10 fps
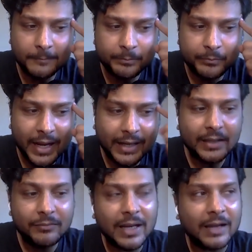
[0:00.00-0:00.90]
Um,
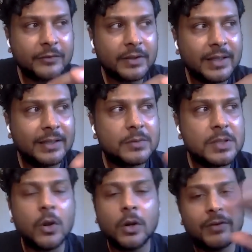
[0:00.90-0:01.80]
and even after that, there
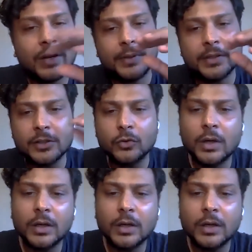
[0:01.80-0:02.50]
was a lot of repetition.